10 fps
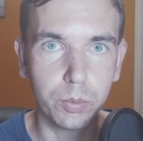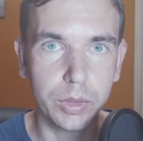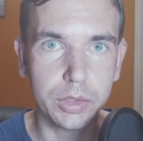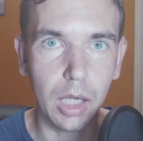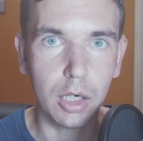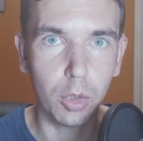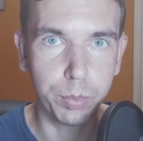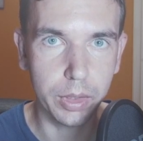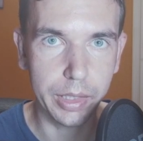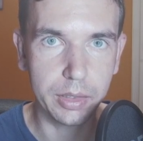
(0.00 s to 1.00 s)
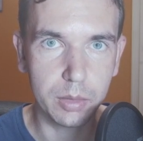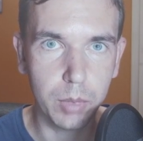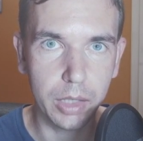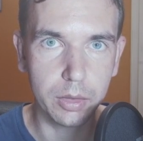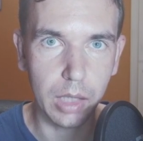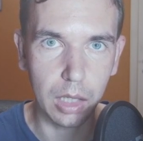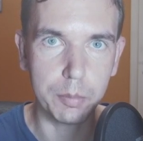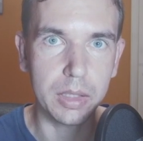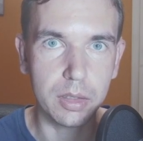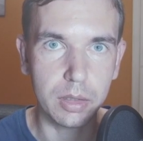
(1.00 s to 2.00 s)
which are operated by the
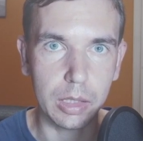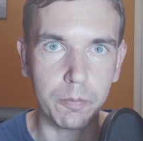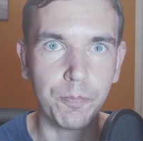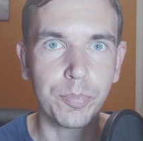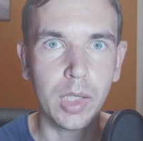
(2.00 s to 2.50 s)
Element team.